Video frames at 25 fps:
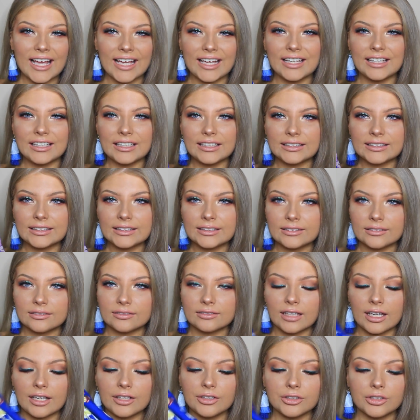and
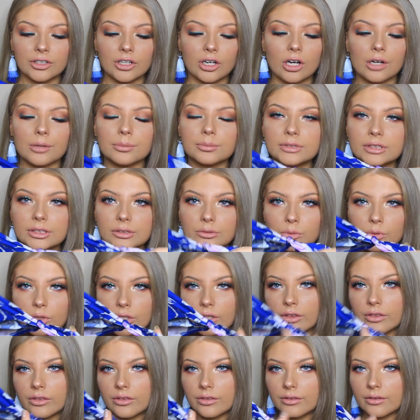it's hella cropped
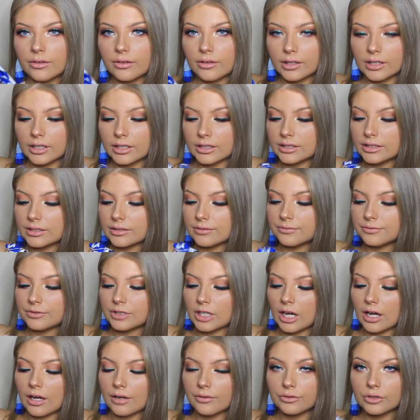with like a
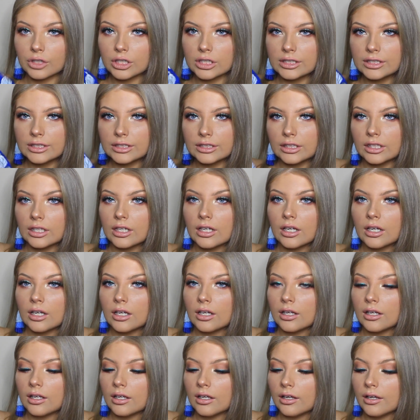tie front.
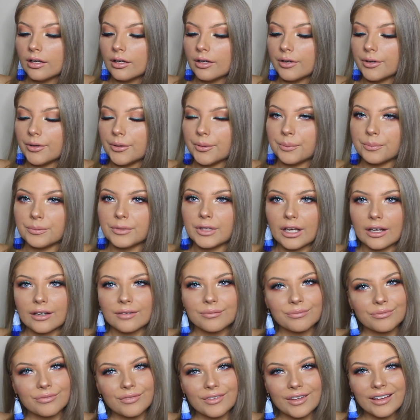
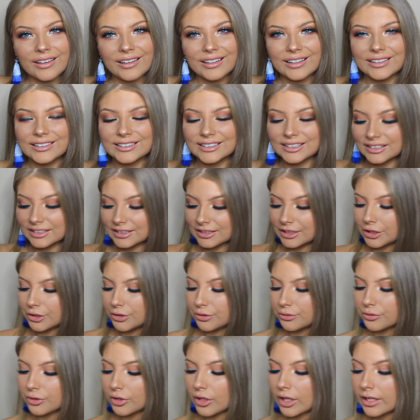Yeah, I think this is
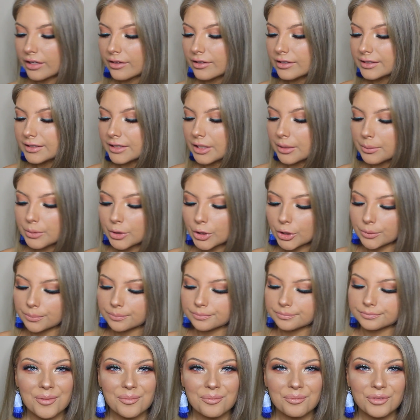cute for like the summer.
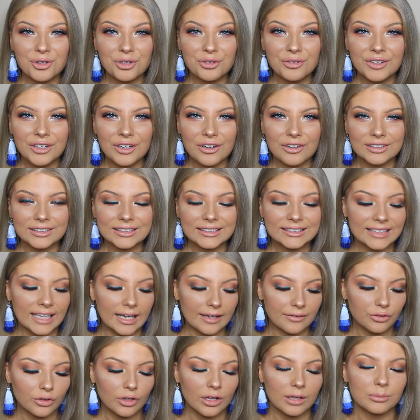Moving on to
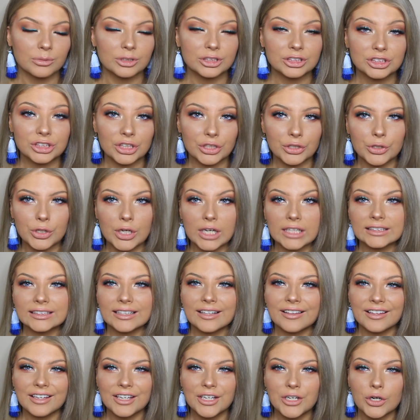Zaful, I'm going to show you
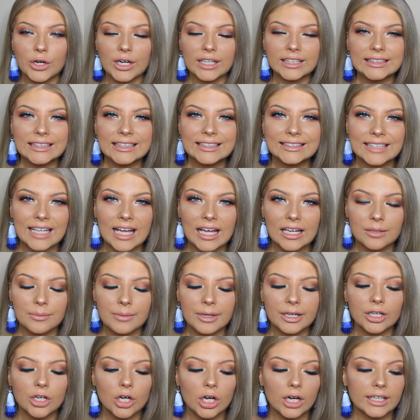guys the craziest
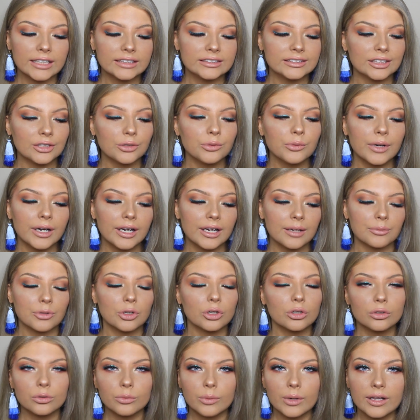item I got, and don't worry, I'm
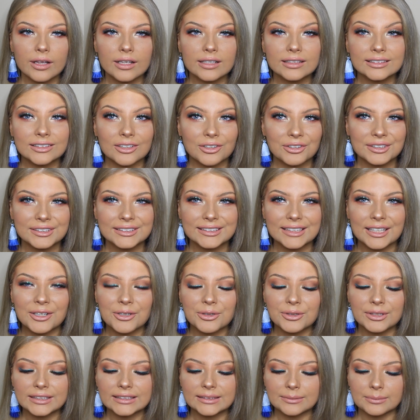not going to wear this on its
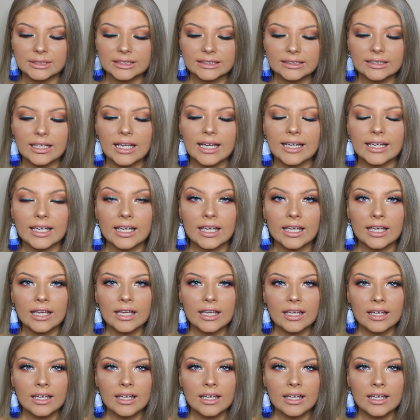own. It's meant to like,